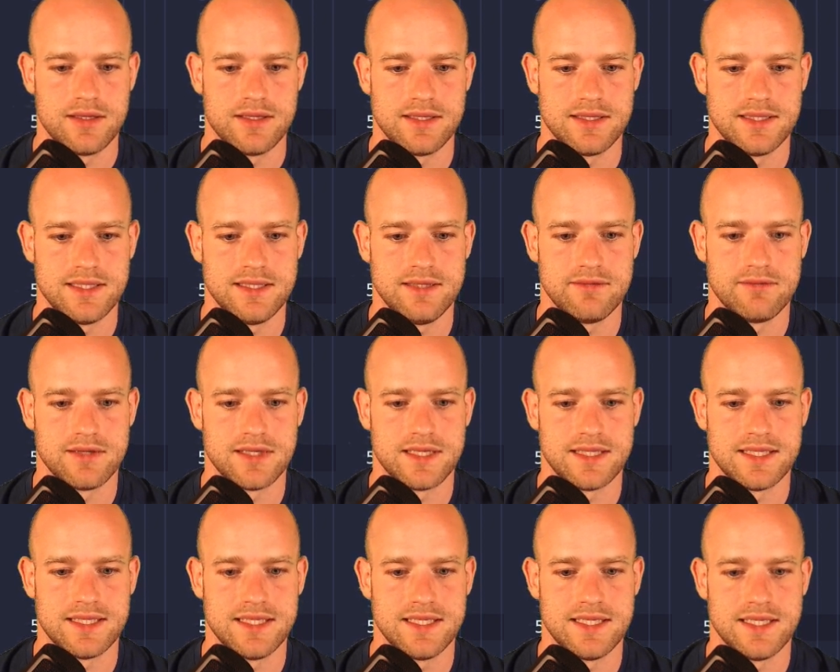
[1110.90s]

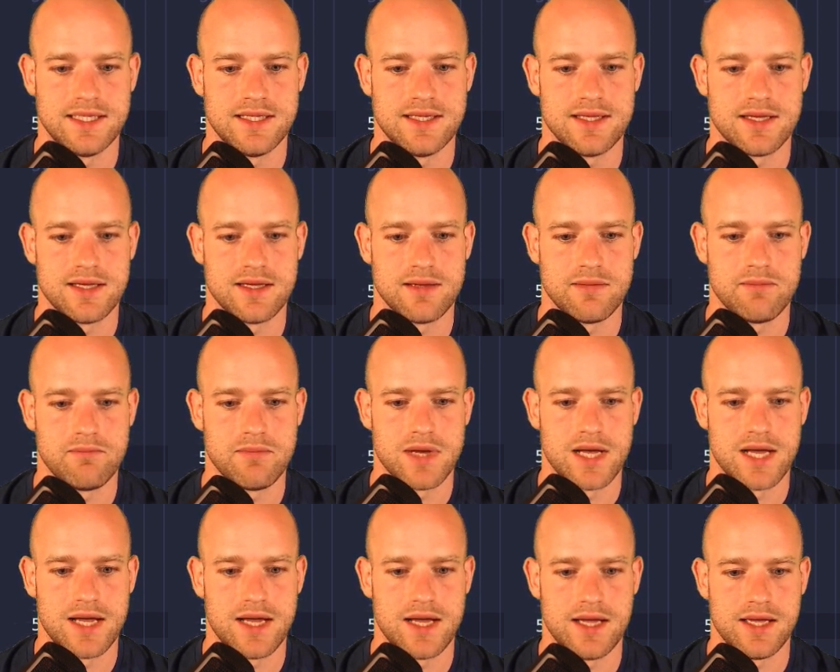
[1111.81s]
divided
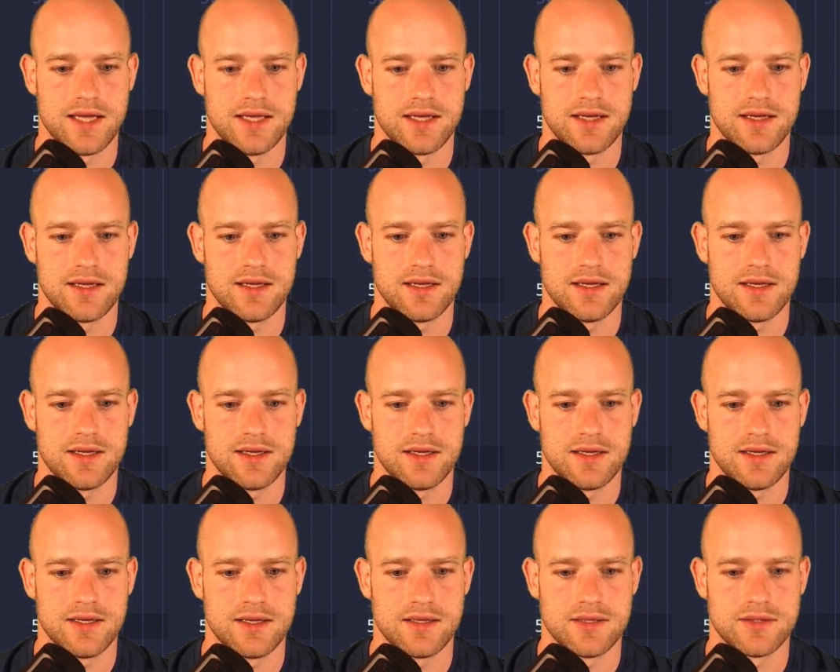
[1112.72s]
by
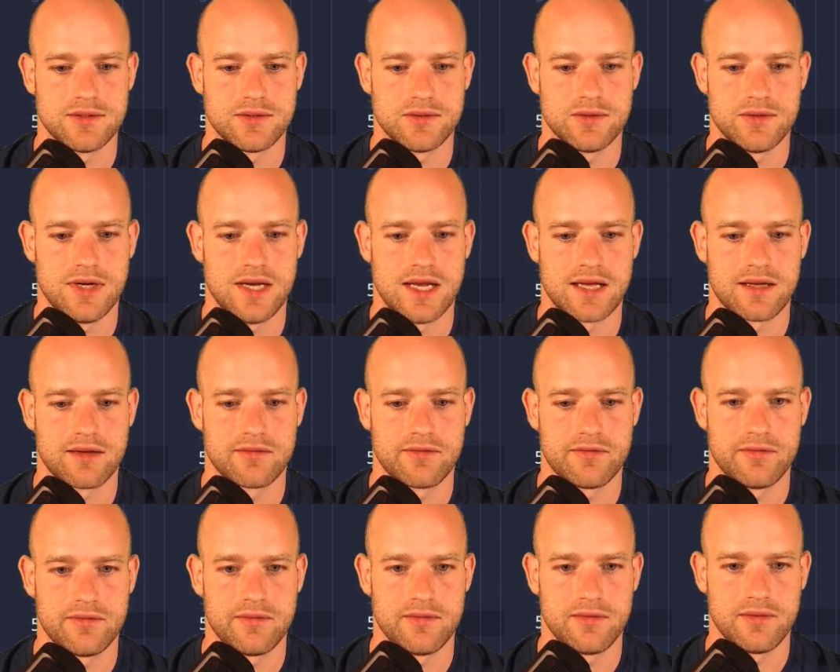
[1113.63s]
the
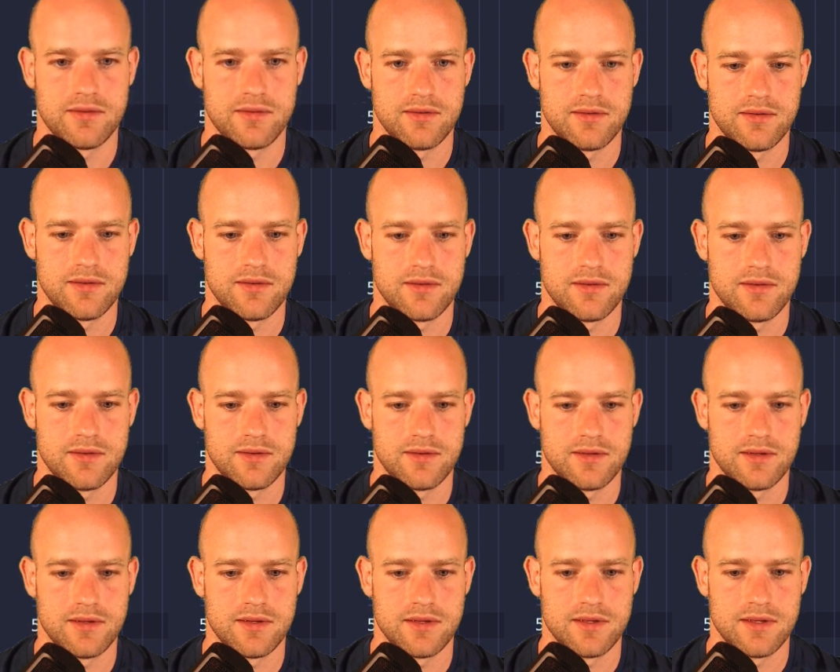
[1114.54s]
length,
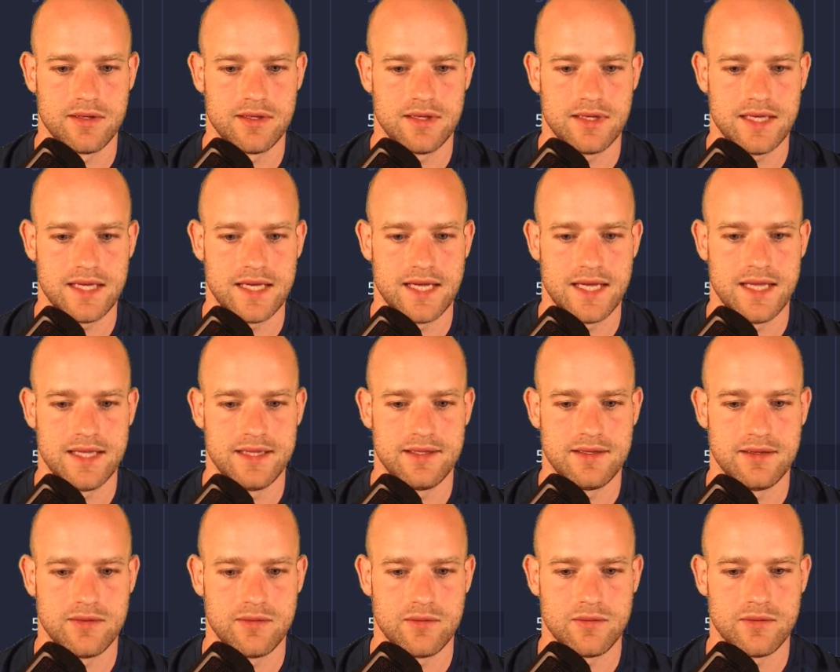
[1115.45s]
and
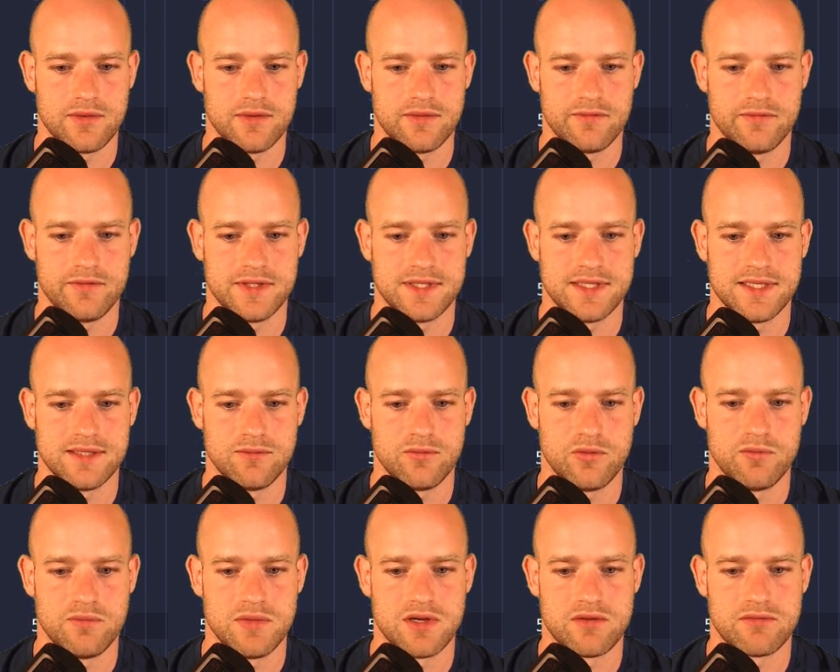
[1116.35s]
this
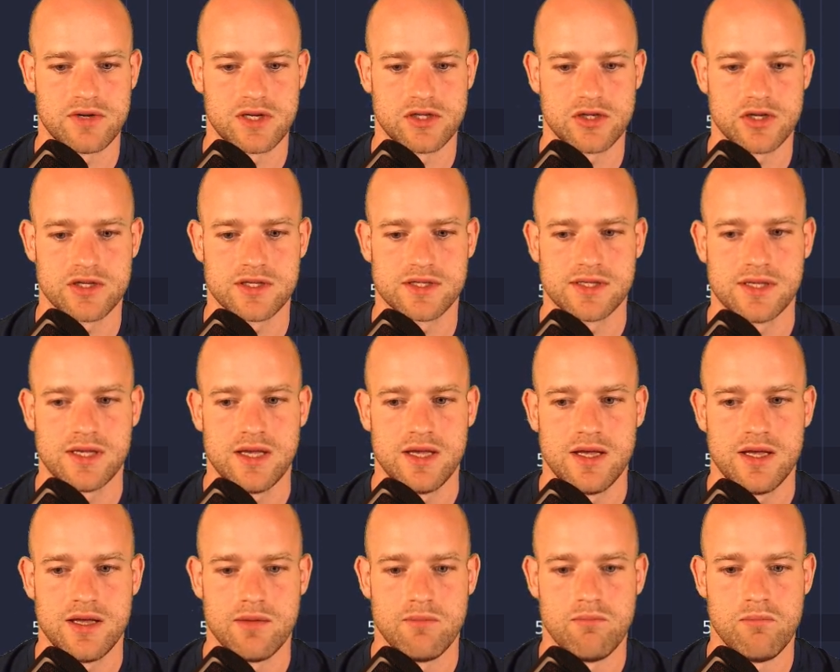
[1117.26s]
would be in radius.
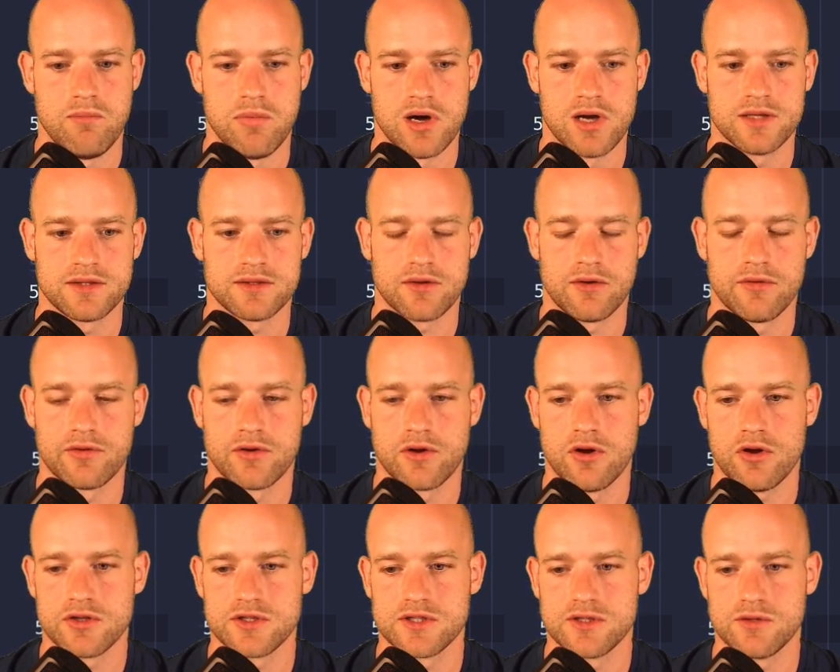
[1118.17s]
But of
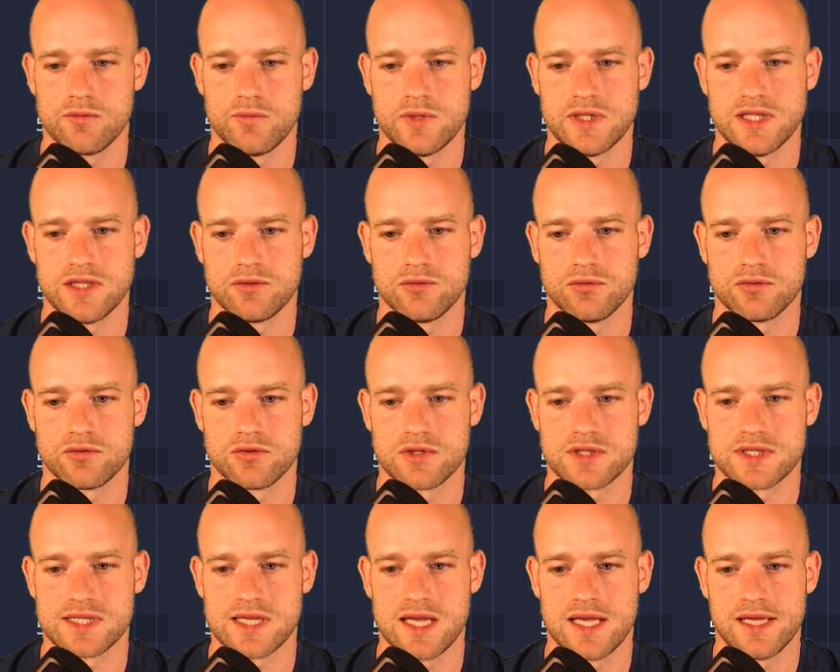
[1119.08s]
course we need to
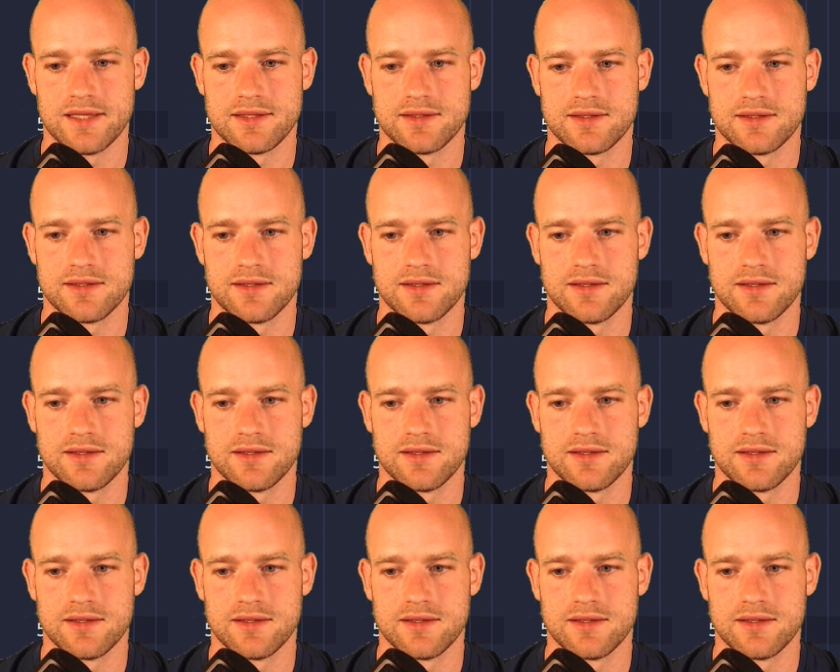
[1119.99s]
translate,